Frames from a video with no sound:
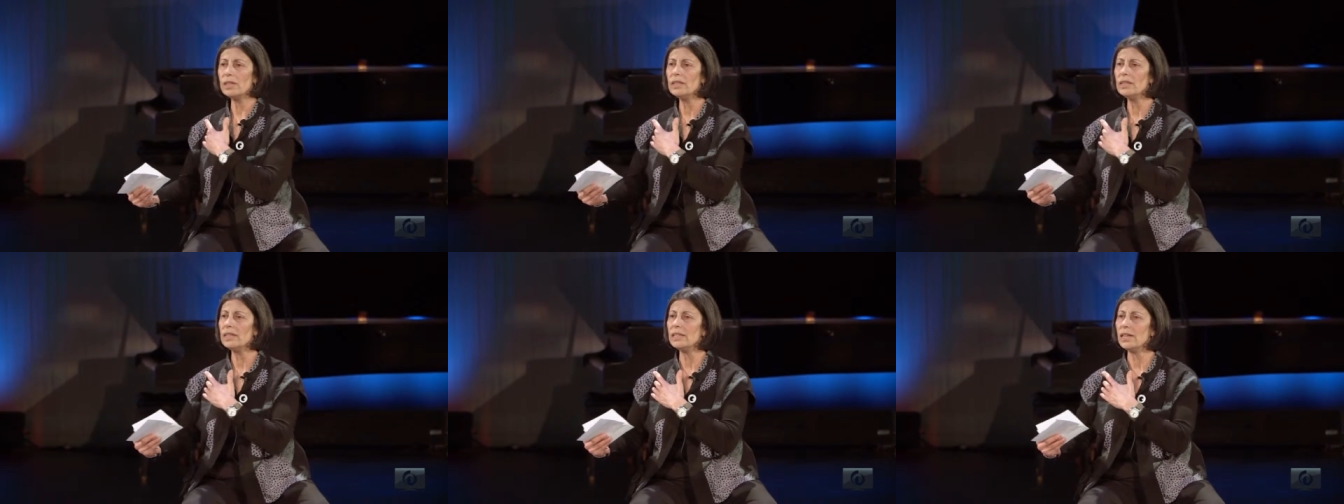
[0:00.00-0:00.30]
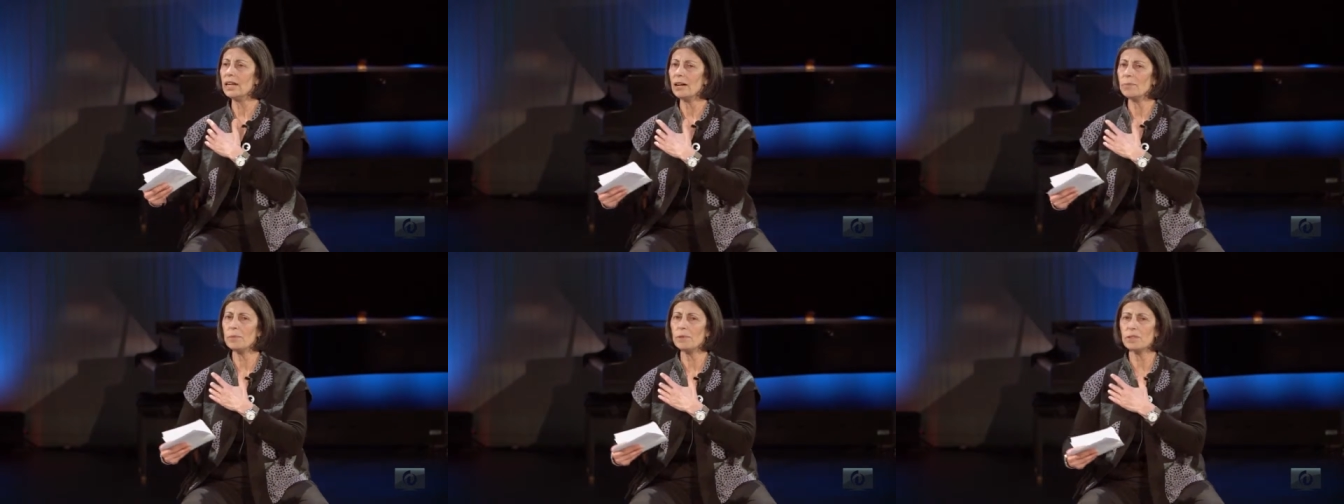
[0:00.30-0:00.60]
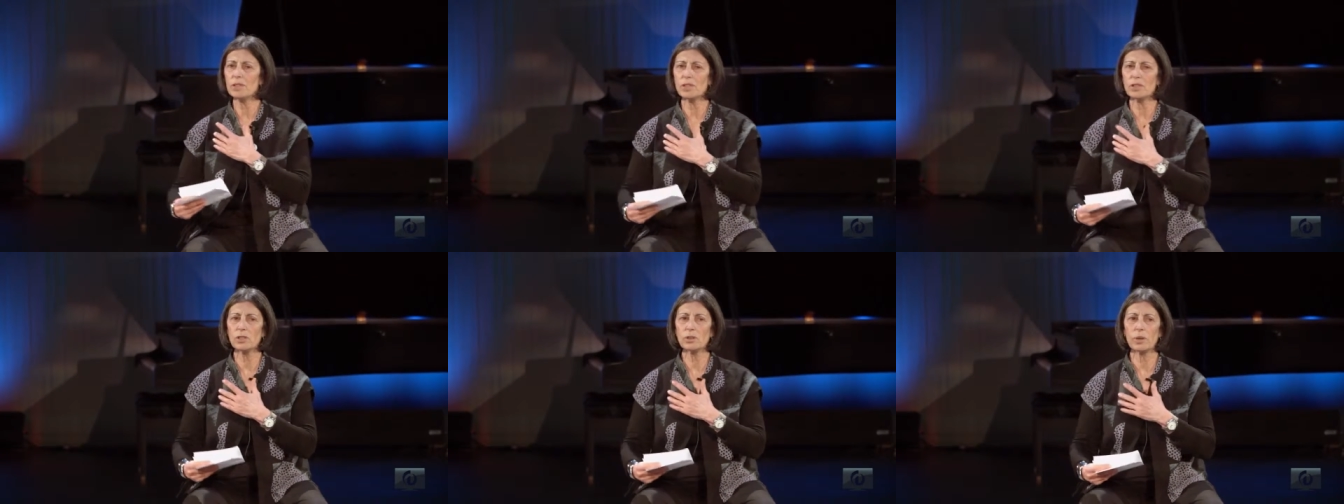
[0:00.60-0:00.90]
in the
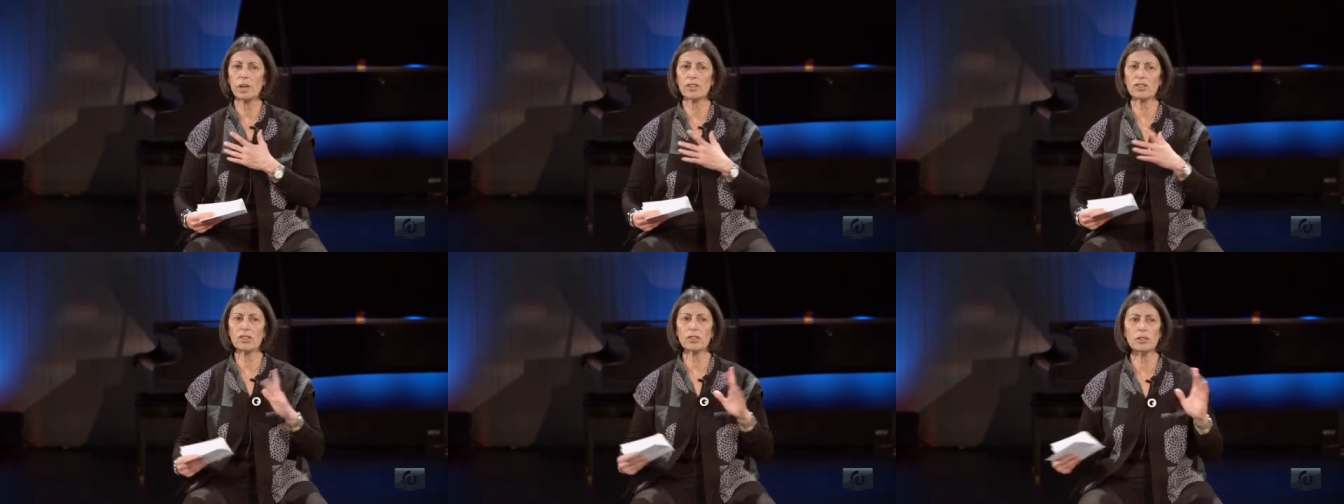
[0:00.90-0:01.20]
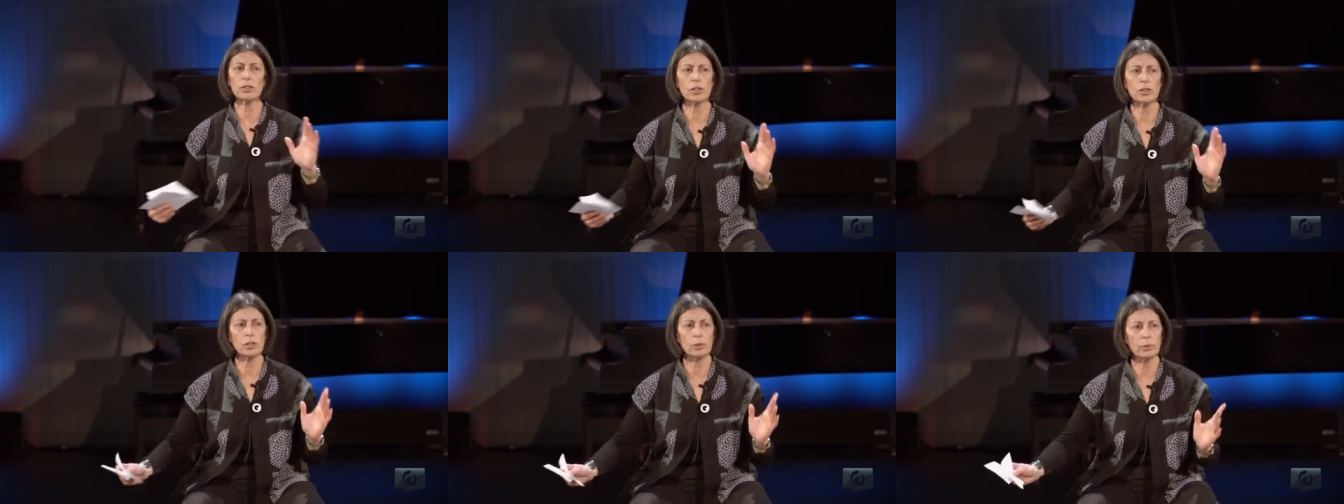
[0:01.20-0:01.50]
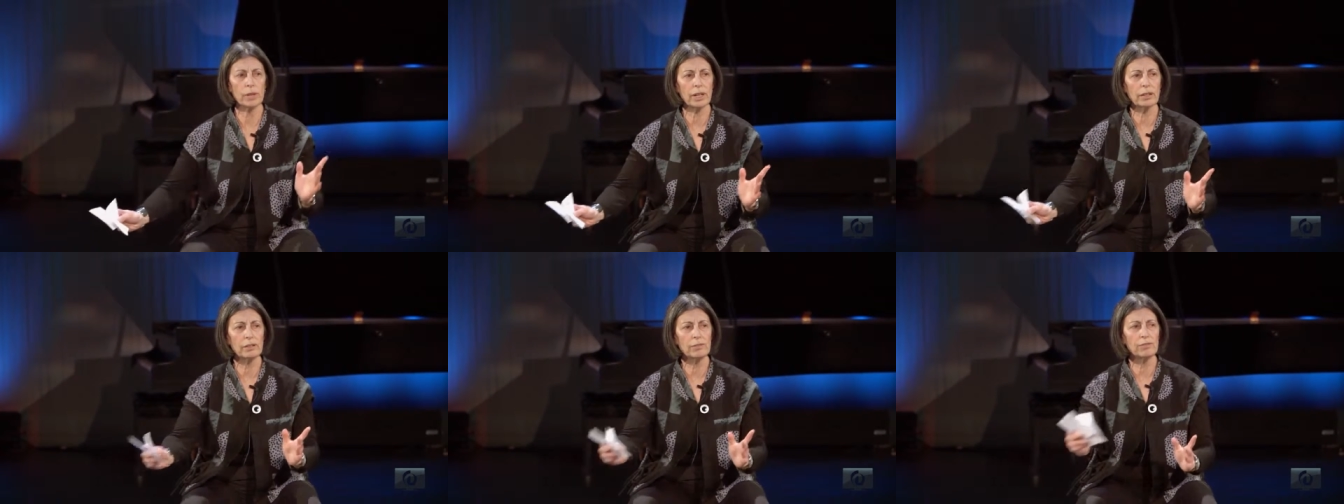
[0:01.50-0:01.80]
opposite direction, turn
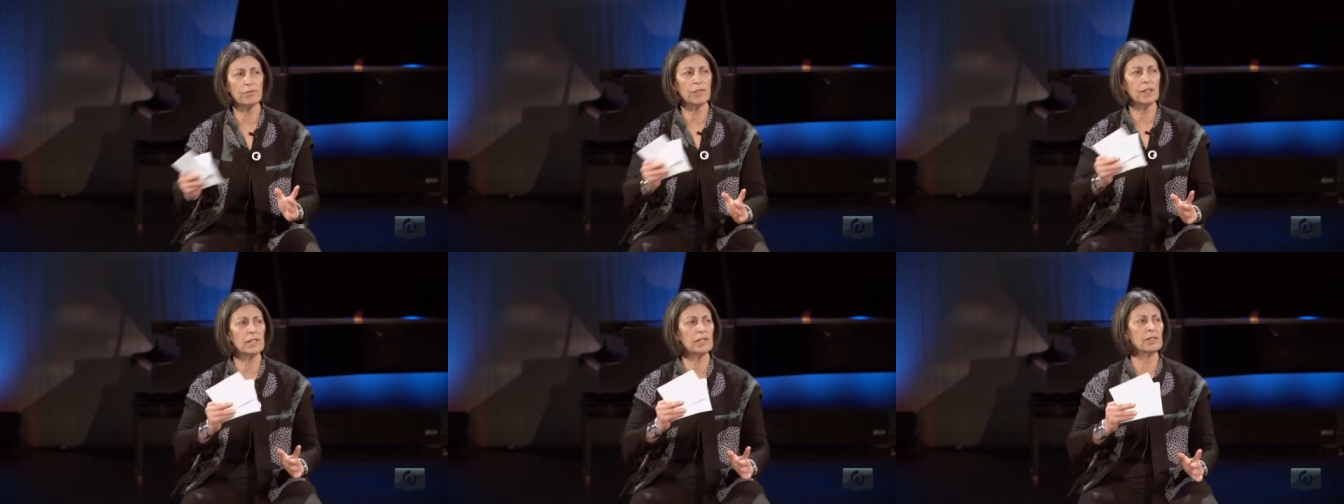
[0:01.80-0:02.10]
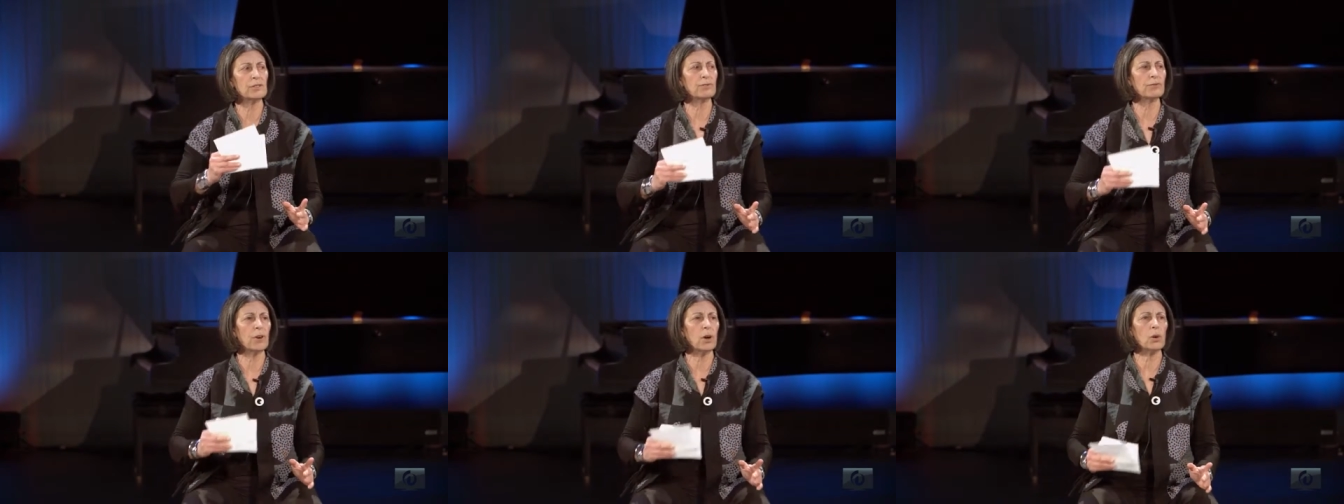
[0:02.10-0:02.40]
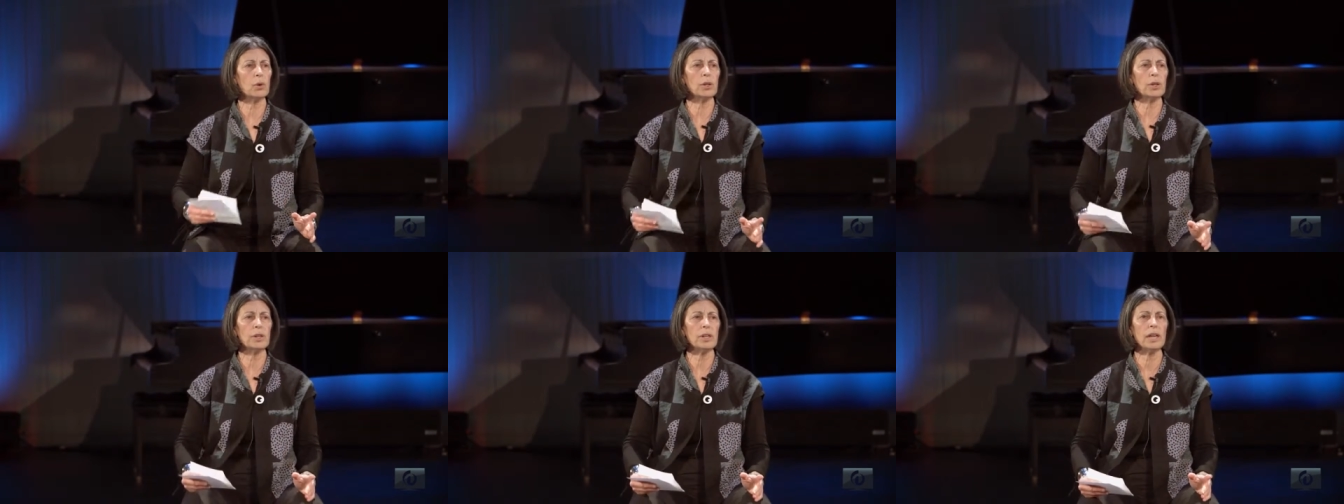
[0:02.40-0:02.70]
around and face
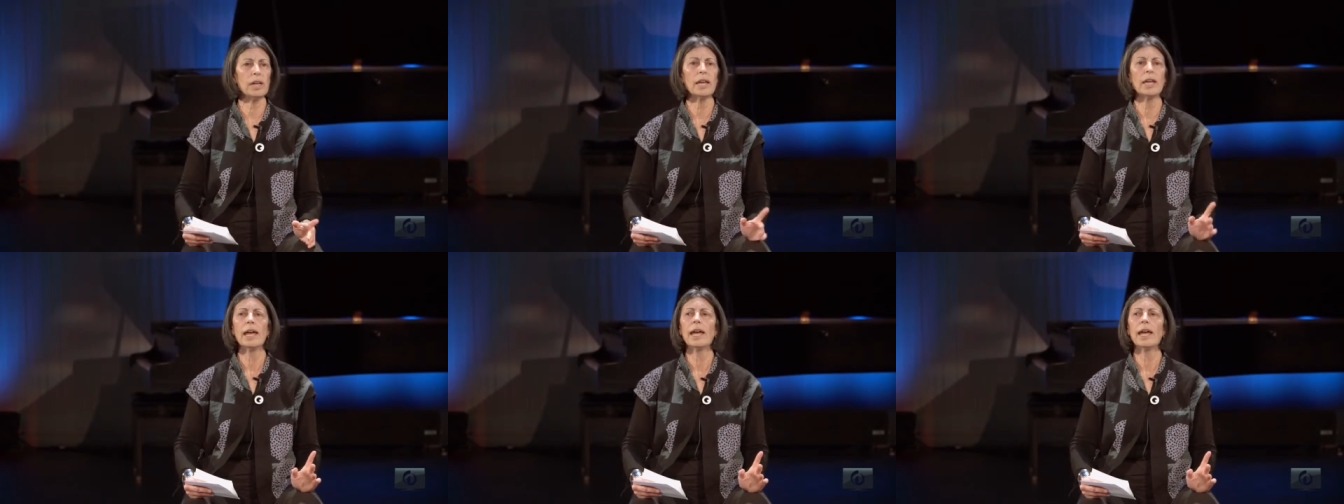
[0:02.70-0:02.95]
forward,